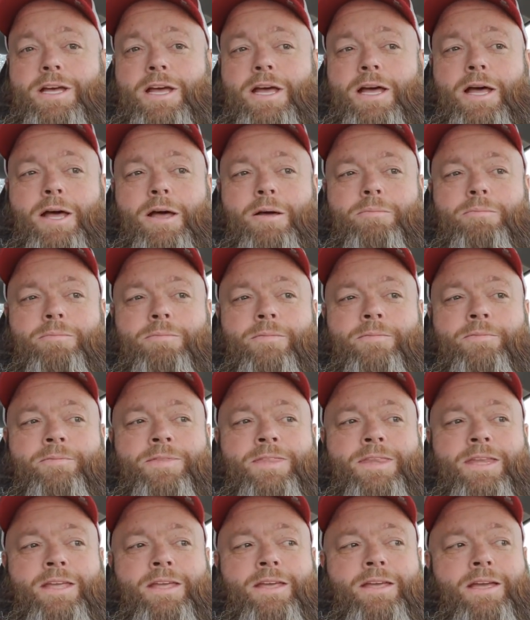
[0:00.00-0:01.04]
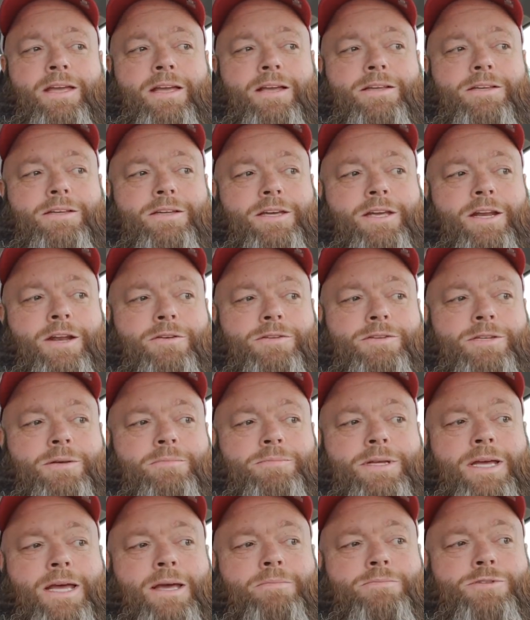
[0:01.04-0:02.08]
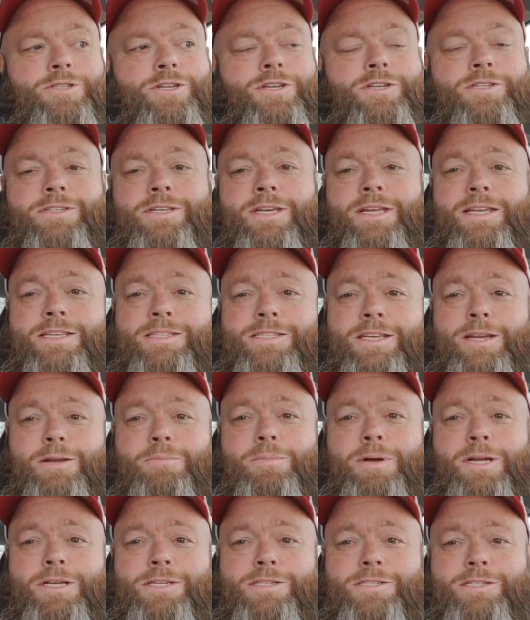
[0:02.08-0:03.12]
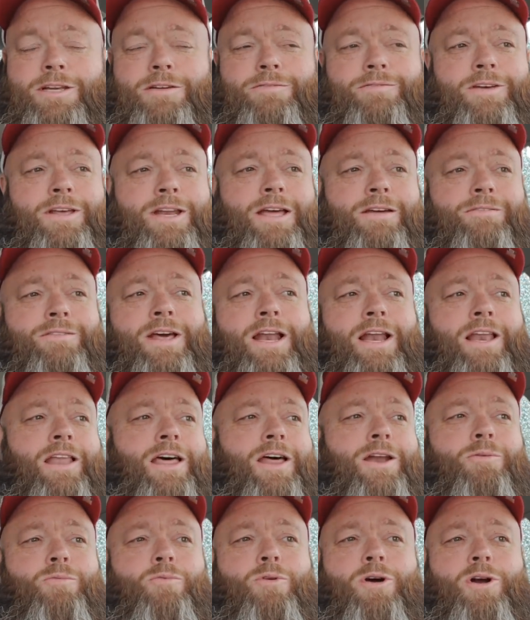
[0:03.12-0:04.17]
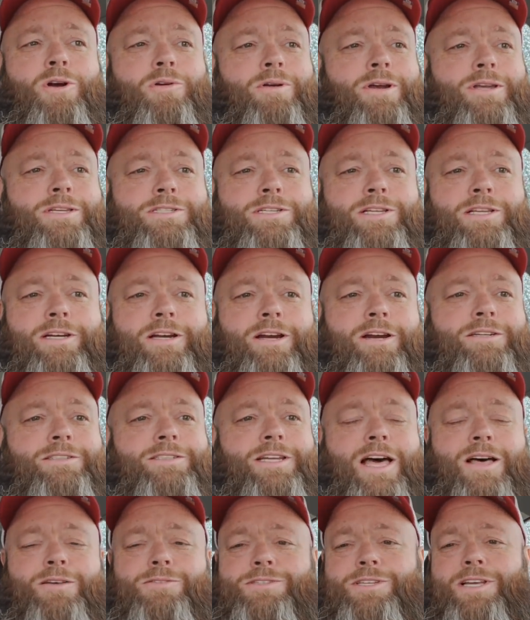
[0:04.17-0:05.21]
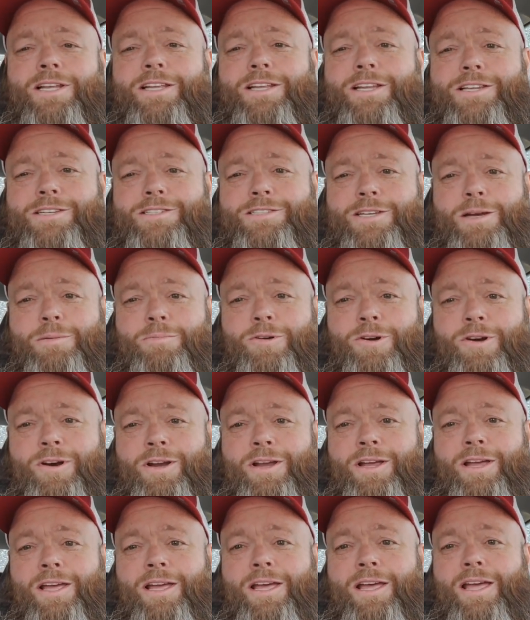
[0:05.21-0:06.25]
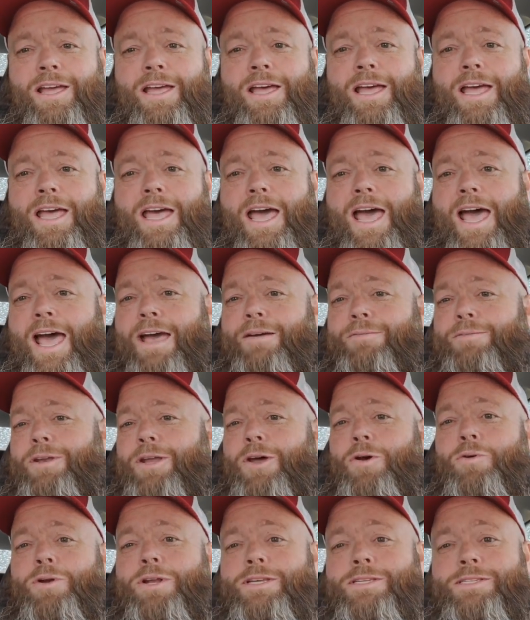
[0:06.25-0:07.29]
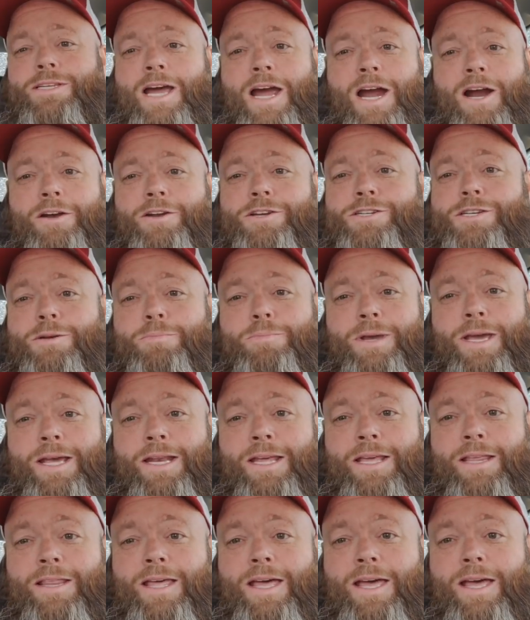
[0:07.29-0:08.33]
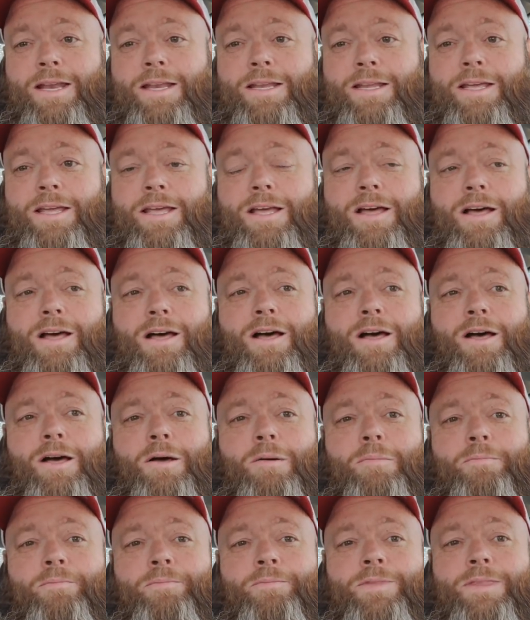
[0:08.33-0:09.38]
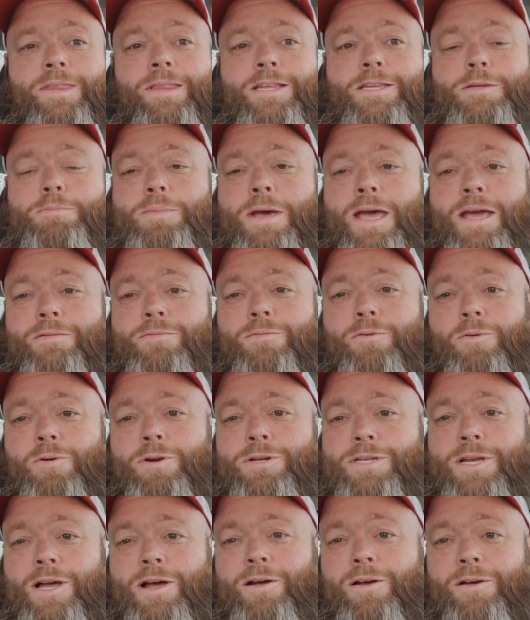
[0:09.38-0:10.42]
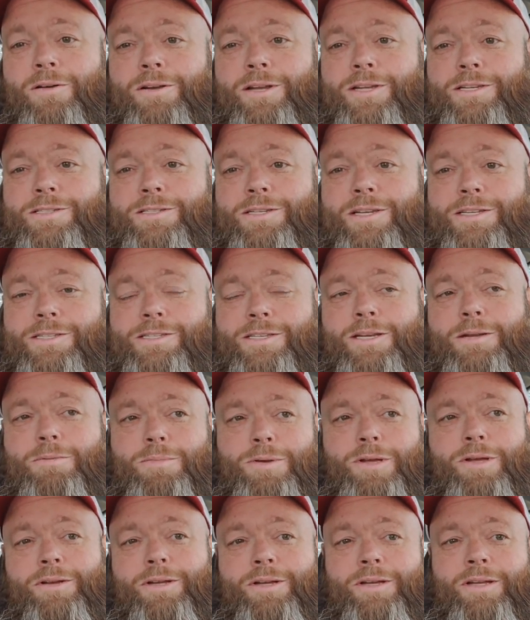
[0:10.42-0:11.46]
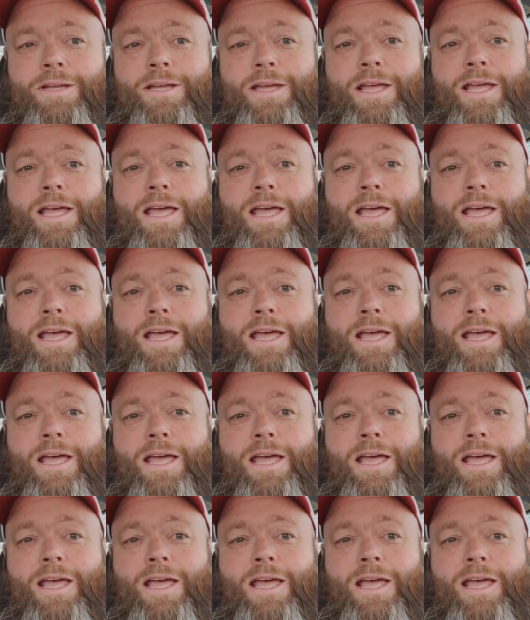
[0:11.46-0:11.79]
You know, sometimes you just need to send a bunch of stuff in. I've got a lot of Walgreens clearance. I'll sell it this summer. I have no desire to ship any of that. It's paid for. It's gone. It's in the building.